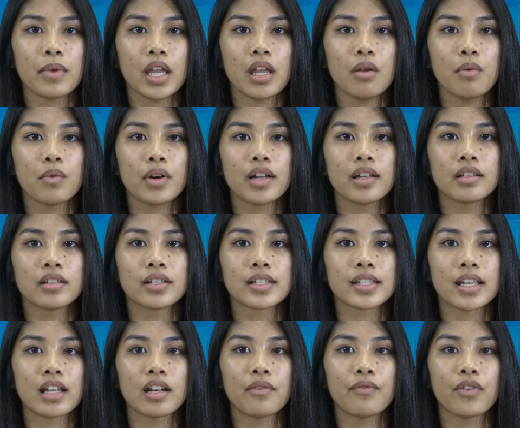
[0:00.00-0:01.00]
A one to
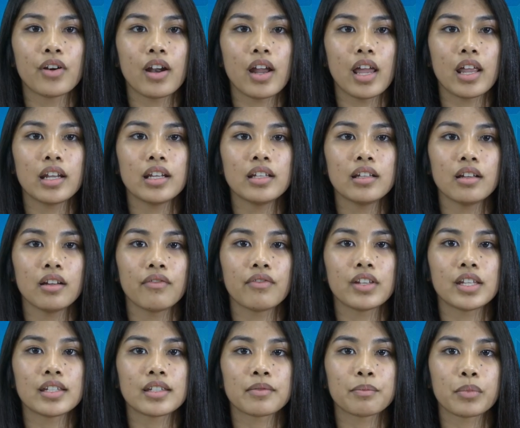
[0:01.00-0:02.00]
sign up for any of
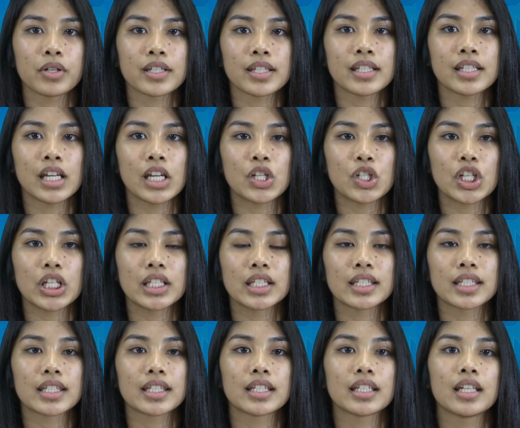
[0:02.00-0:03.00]
these
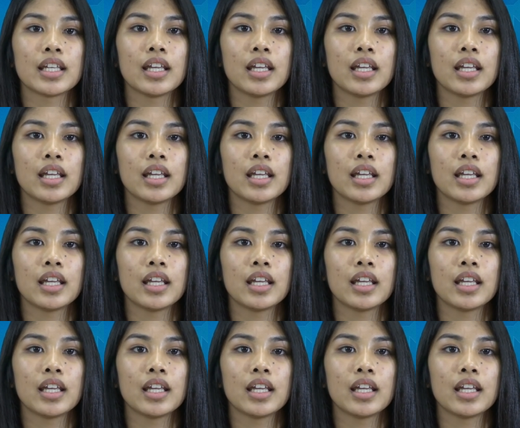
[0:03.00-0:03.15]
presentations.